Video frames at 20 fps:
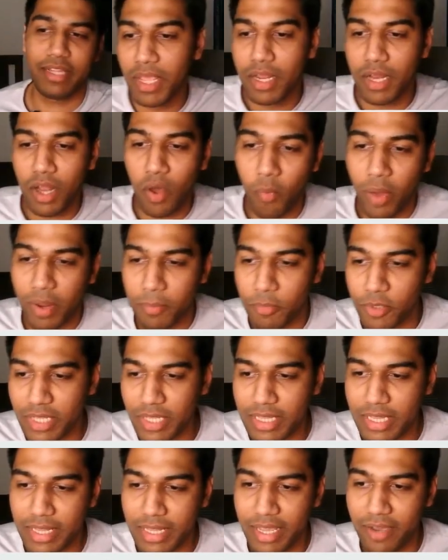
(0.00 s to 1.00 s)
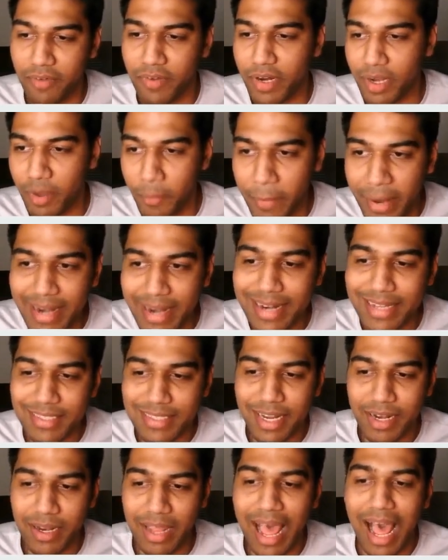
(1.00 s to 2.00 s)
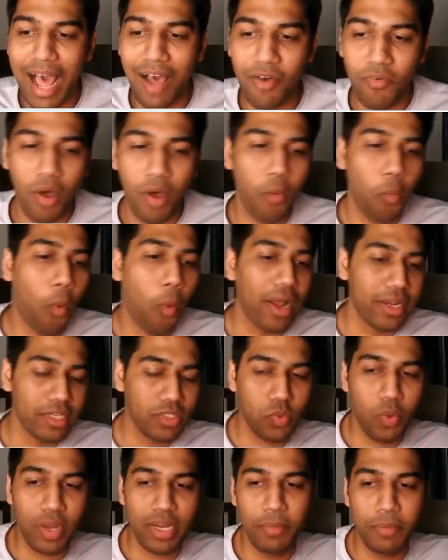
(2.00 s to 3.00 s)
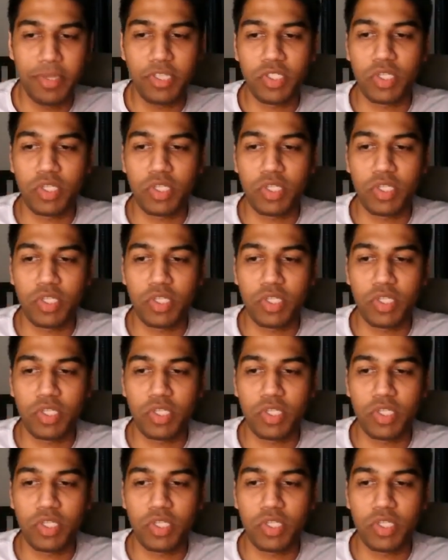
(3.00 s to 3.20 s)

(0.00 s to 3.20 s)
Now one more thing that they have recommended is that have a 1:1 image.